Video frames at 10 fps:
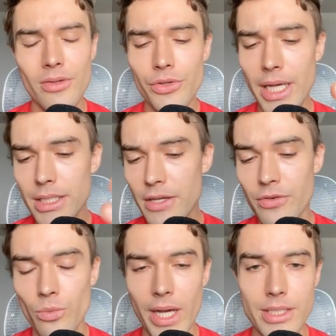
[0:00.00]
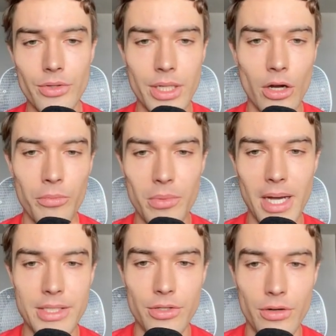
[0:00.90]
There's different ways you can
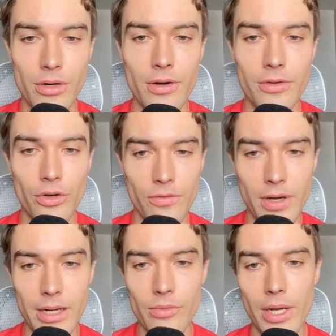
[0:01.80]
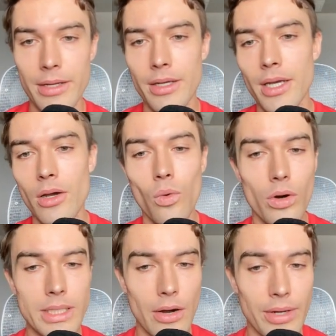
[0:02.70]
optimize your funnel, right?
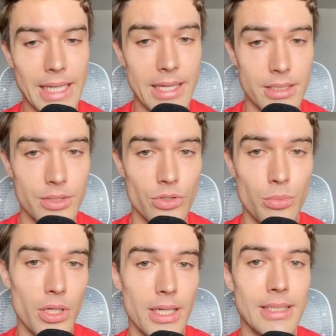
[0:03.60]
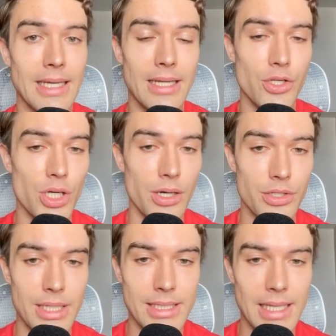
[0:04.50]
Or direct access to the product and then
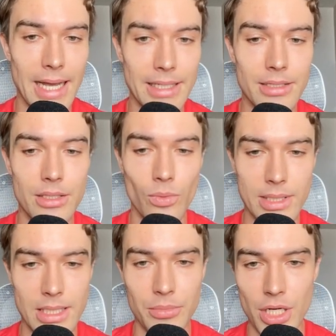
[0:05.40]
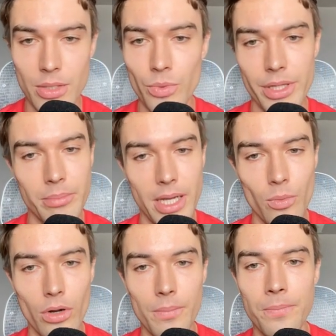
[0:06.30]
charge inside the WhatsApp chat with the
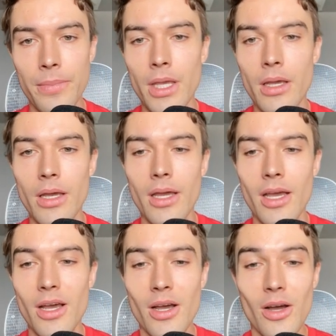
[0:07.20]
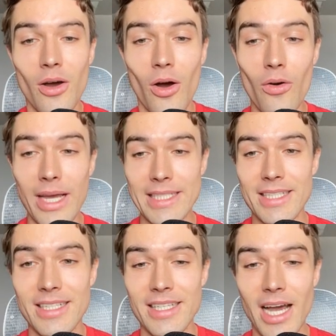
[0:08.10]
paywall. All
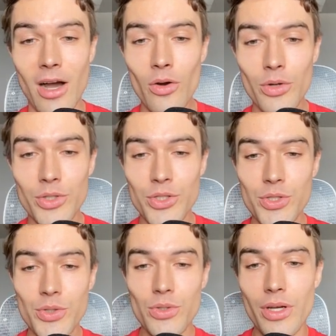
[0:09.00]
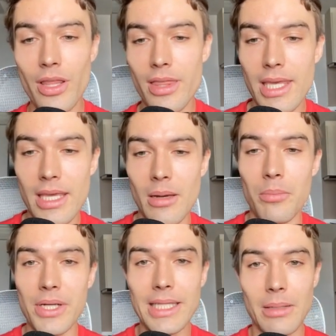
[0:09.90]
right, now to the
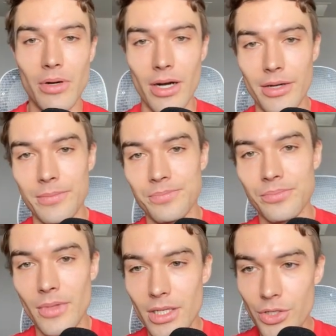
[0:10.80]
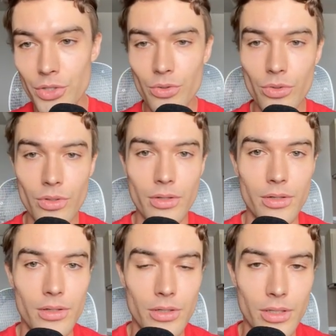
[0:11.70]
building part. You
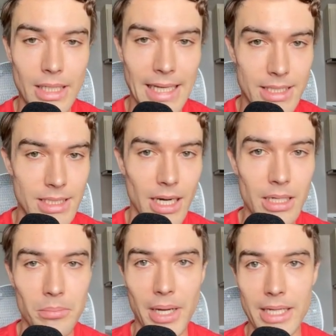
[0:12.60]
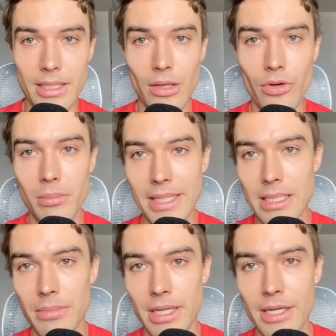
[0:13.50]
can start by cloning my
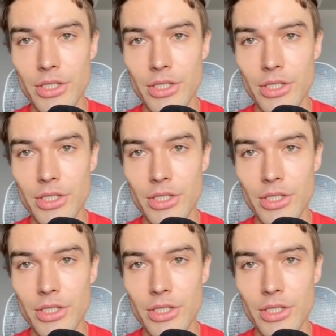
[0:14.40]
template.